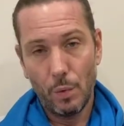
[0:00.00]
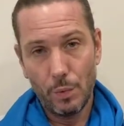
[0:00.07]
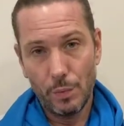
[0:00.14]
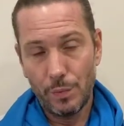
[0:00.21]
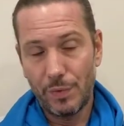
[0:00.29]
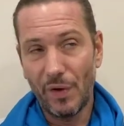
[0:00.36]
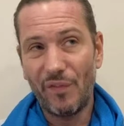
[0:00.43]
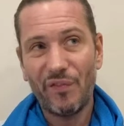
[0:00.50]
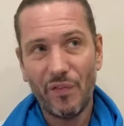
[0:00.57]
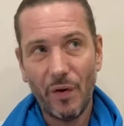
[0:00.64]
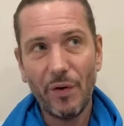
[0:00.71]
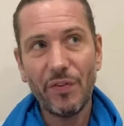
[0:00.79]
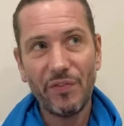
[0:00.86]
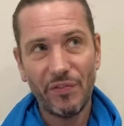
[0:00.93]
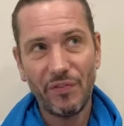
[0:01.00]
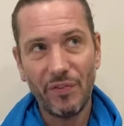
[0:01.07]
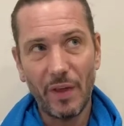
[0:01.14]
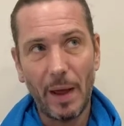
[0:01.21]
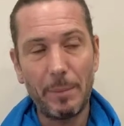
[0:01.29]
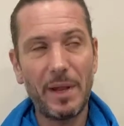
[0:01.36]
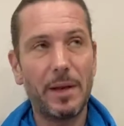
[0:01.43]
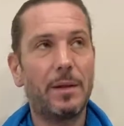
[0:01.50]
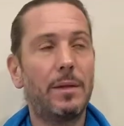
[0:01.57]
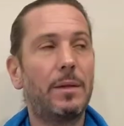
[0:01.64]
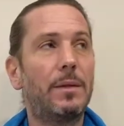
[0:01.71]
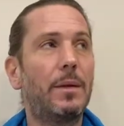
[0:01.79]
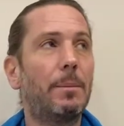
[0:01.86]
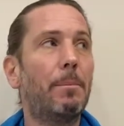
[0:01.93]
the first, I mean,
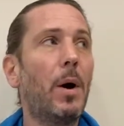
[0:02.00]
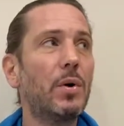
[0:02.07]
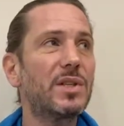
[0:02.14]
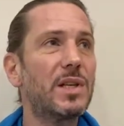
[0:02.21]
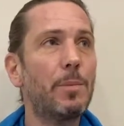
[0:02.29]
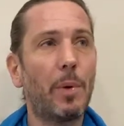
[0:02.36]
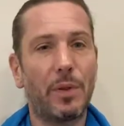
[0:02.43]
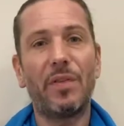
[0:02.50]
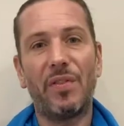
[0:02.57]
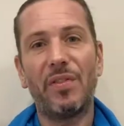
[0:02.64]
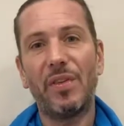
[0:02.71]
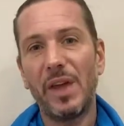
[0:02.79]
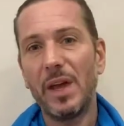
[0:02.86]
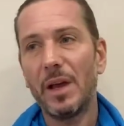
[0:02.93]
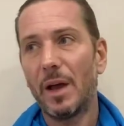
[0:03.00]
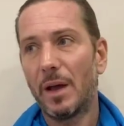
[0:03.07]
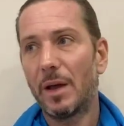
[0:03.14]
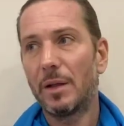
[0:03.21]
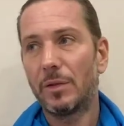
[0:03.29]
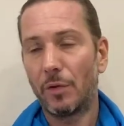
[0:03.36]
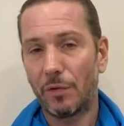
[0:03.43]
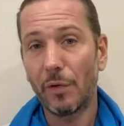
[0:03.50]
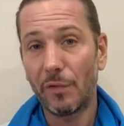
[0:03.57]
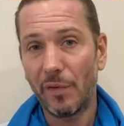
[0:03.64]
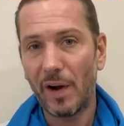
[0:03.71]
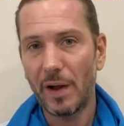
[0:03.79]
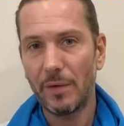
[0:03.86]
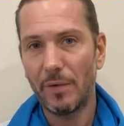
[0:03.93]
the most important thing to
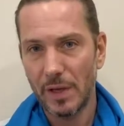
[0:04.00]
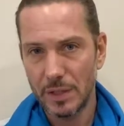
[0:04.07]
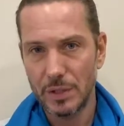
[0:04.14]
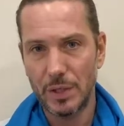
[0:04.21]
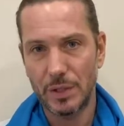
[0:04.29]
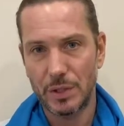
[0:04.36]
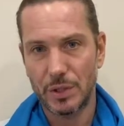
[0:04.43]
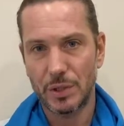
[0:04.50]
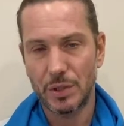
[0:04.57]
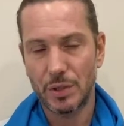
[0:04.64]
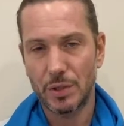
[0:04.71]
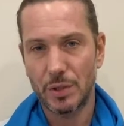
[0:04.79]
survive is this.